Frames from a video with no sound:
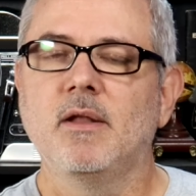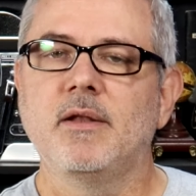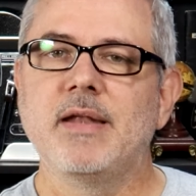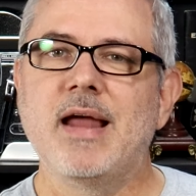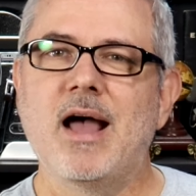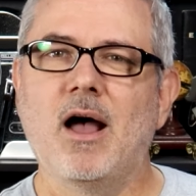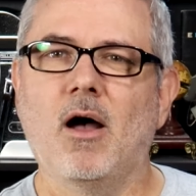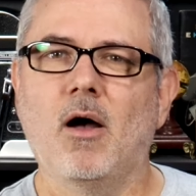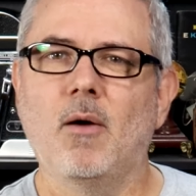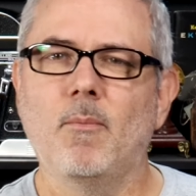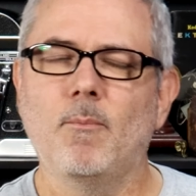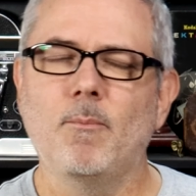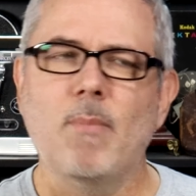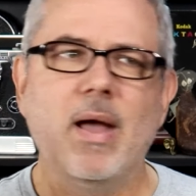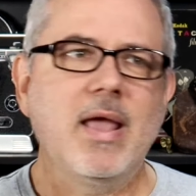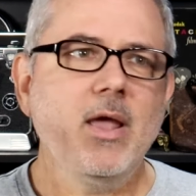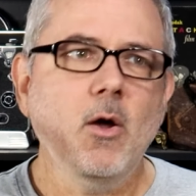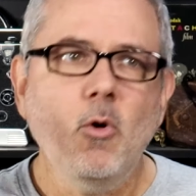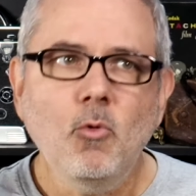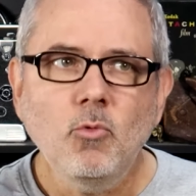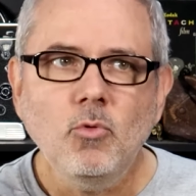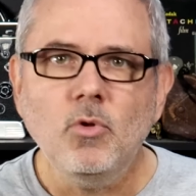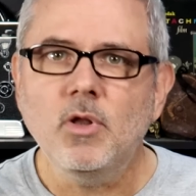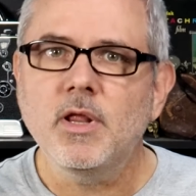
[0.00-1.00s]
Now, my
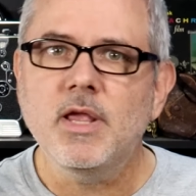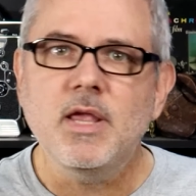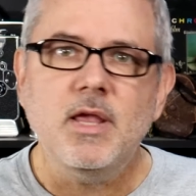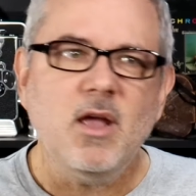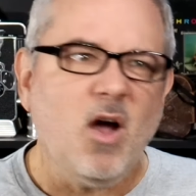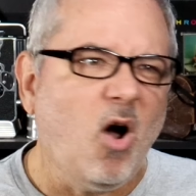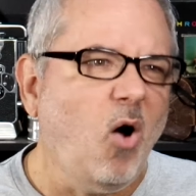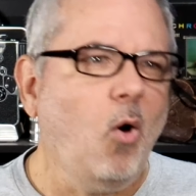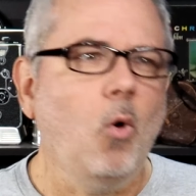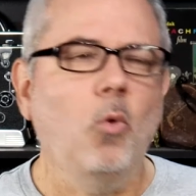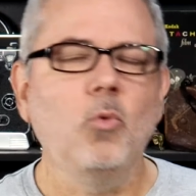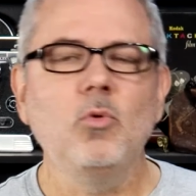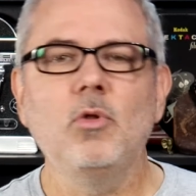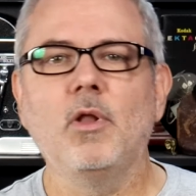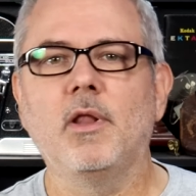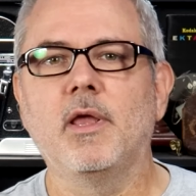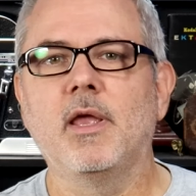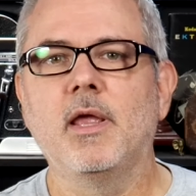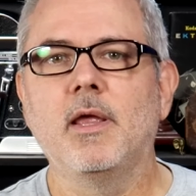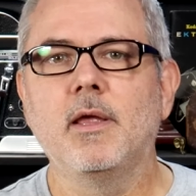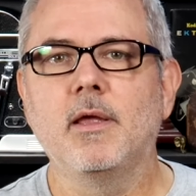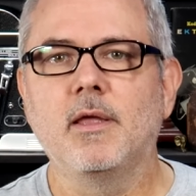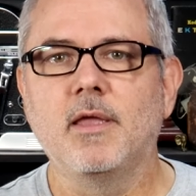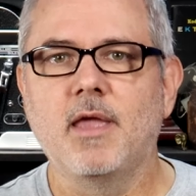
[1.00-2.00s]
only,
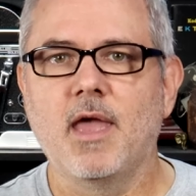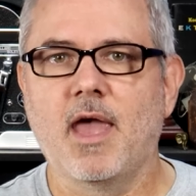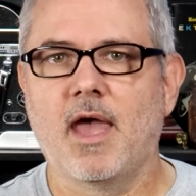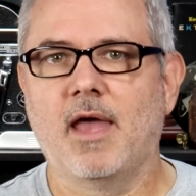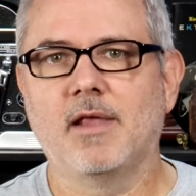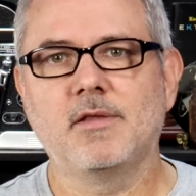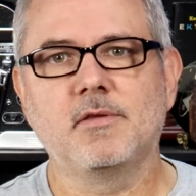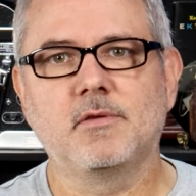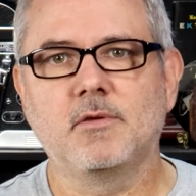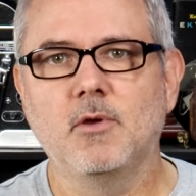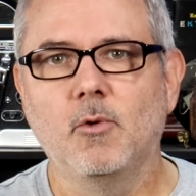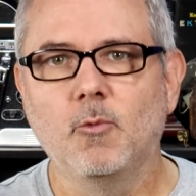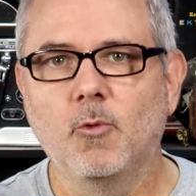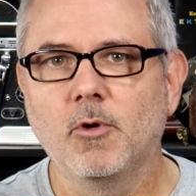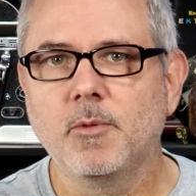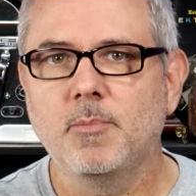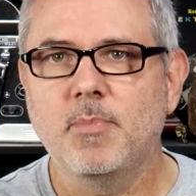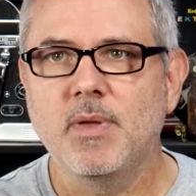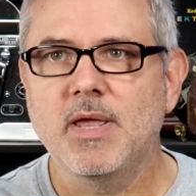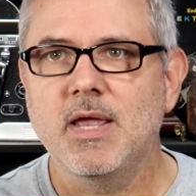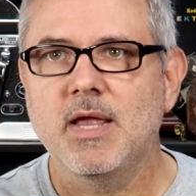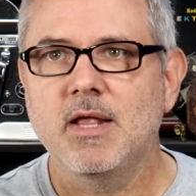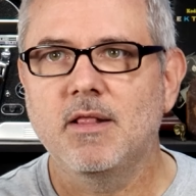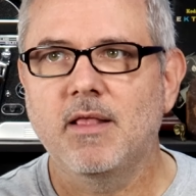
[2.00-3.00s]
only guess
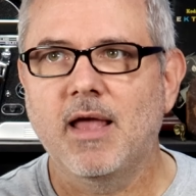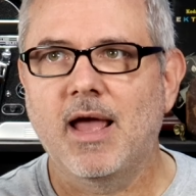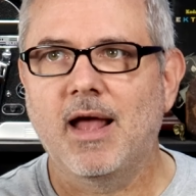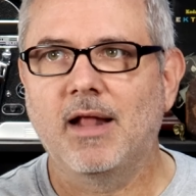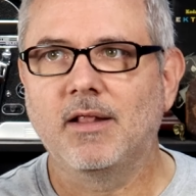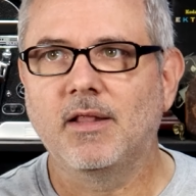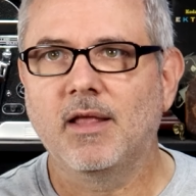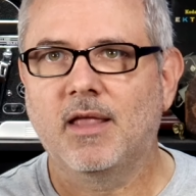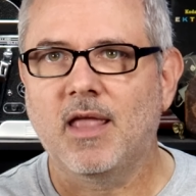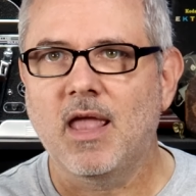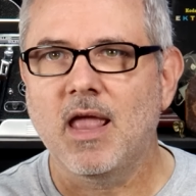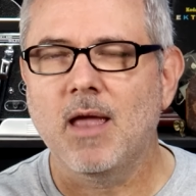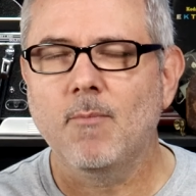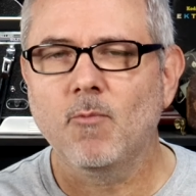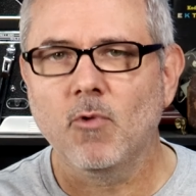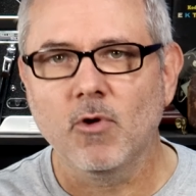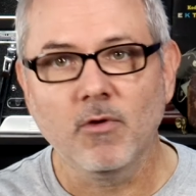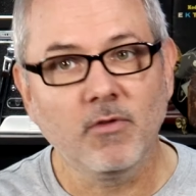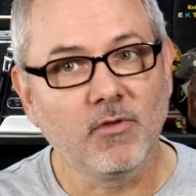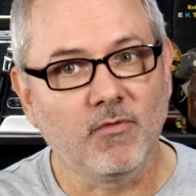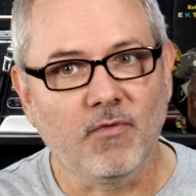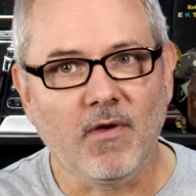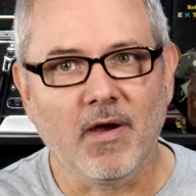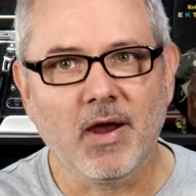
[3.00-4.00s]
would be that the
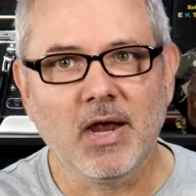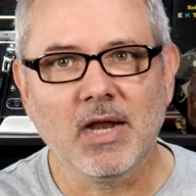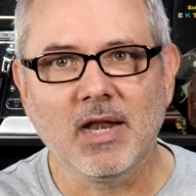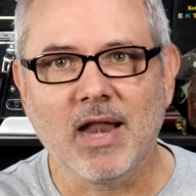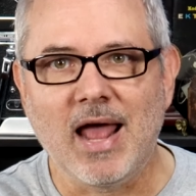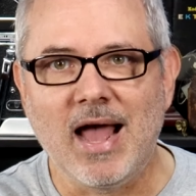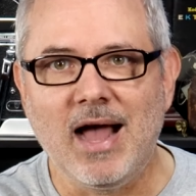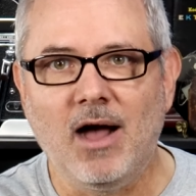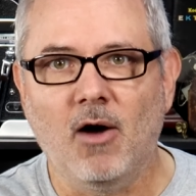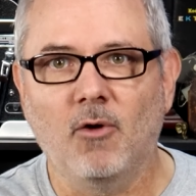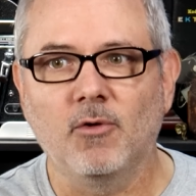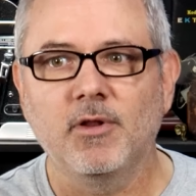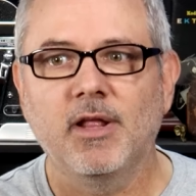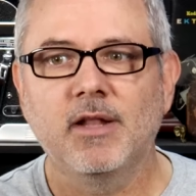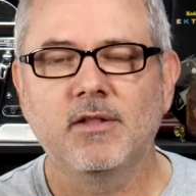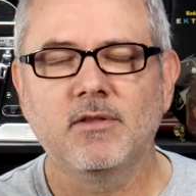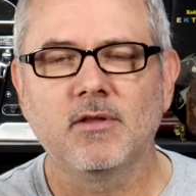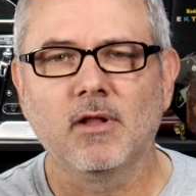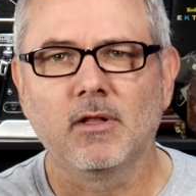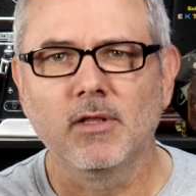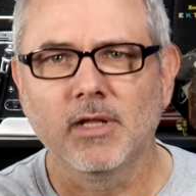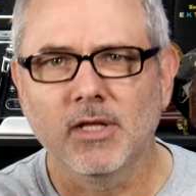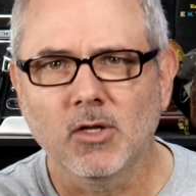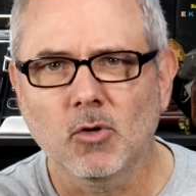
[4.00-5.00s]
camera is very loud.
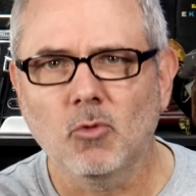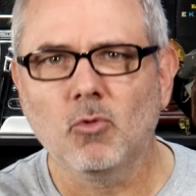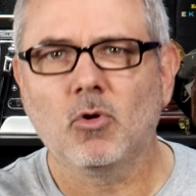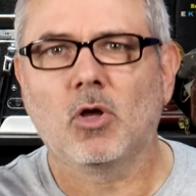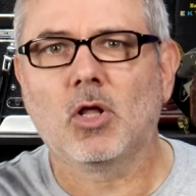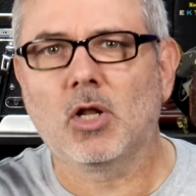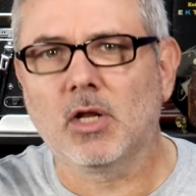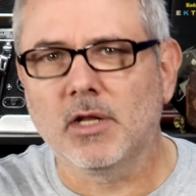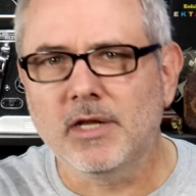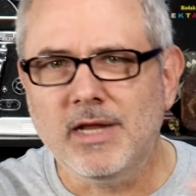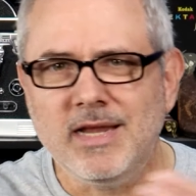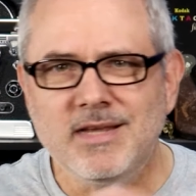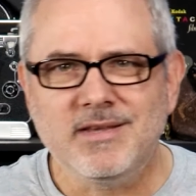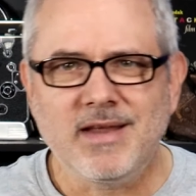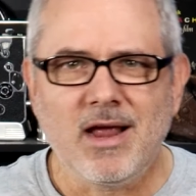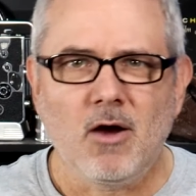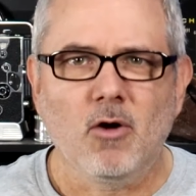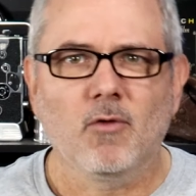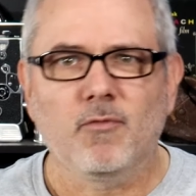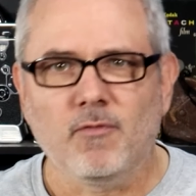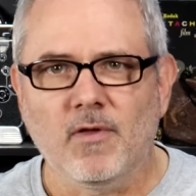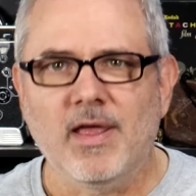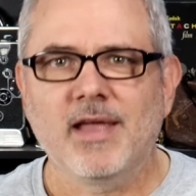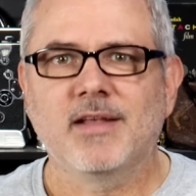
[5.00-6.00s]
It's a little, these
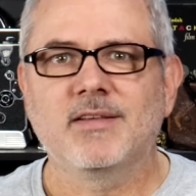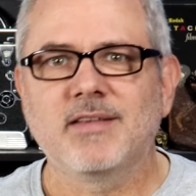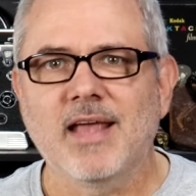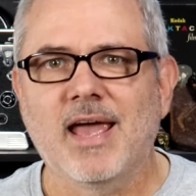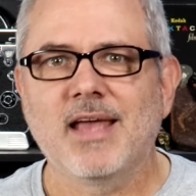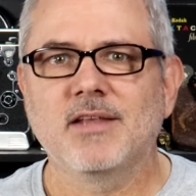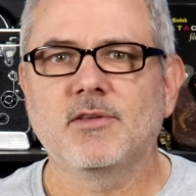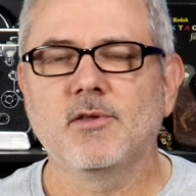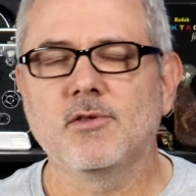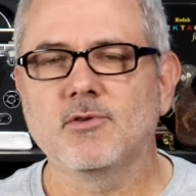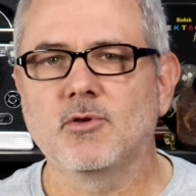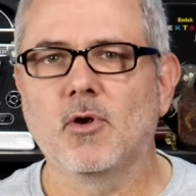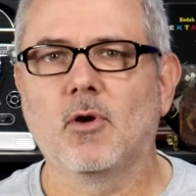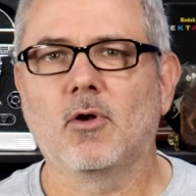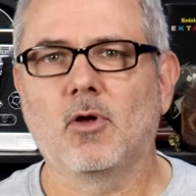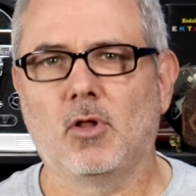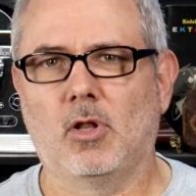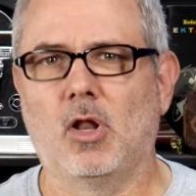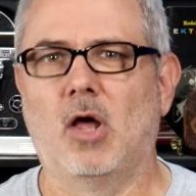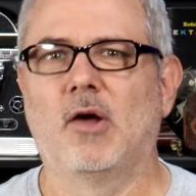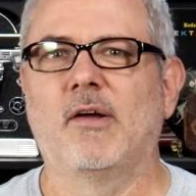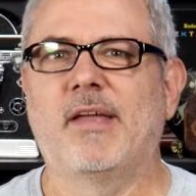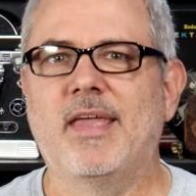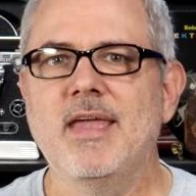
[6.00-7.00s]
Arriflex S's are
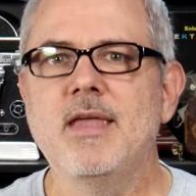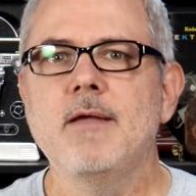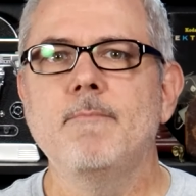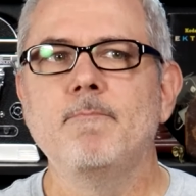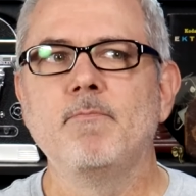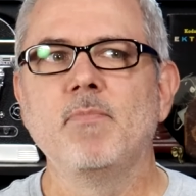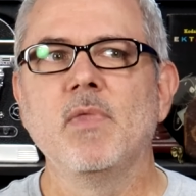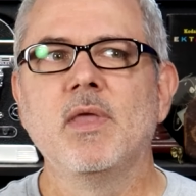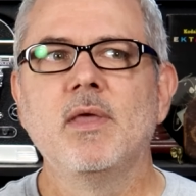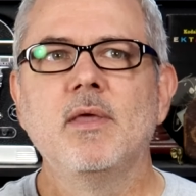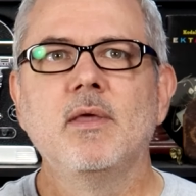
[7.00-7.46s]
clunky.